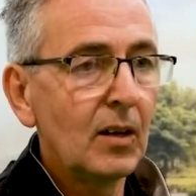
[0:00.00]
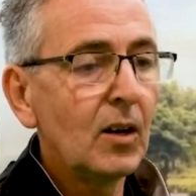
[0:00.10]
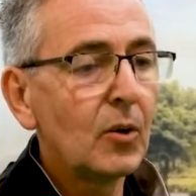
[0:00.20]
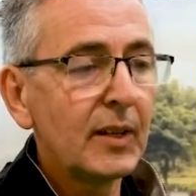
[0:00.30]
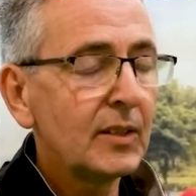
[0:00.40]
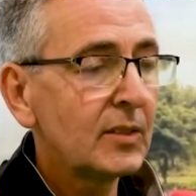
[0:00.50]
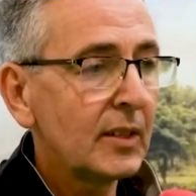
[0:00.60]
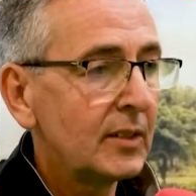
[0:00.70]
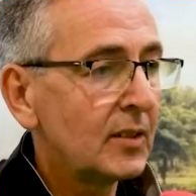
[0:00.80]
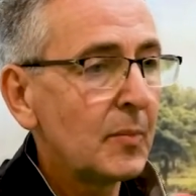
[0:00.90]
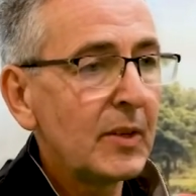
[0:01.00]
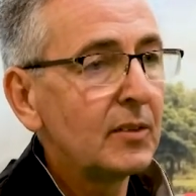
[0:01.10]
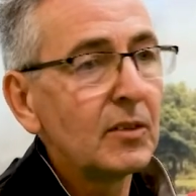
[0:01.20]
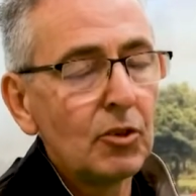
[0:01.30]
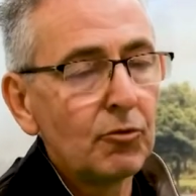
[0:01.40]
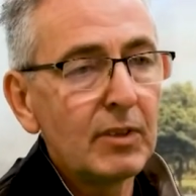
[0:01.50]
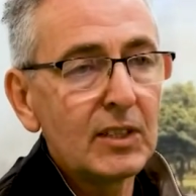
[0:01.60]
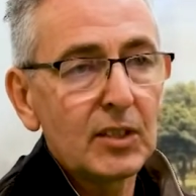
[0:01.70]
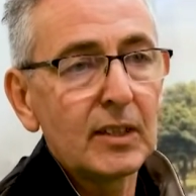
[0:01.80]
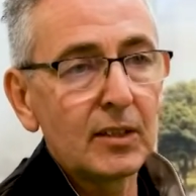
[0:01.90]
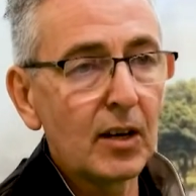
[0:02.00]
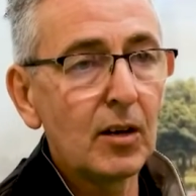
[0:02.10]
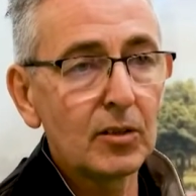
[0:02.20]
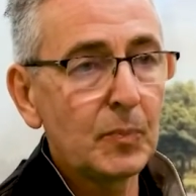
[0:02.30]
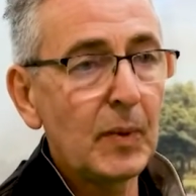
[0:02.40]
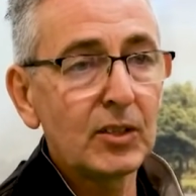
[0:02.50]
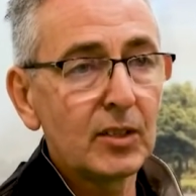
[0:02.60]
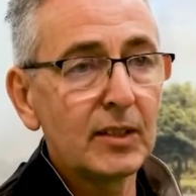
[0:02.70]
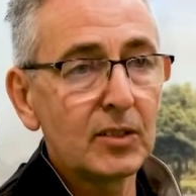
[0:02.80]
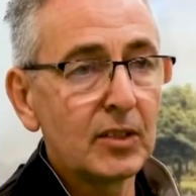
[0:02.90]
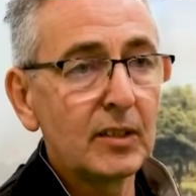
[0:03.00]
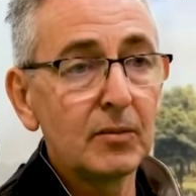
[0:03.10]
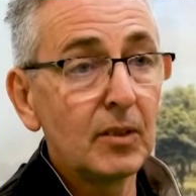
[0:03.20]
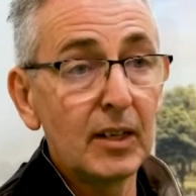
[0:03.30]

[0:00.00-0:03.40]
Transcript: Oh, indeed. I mean, Reesink are specialists in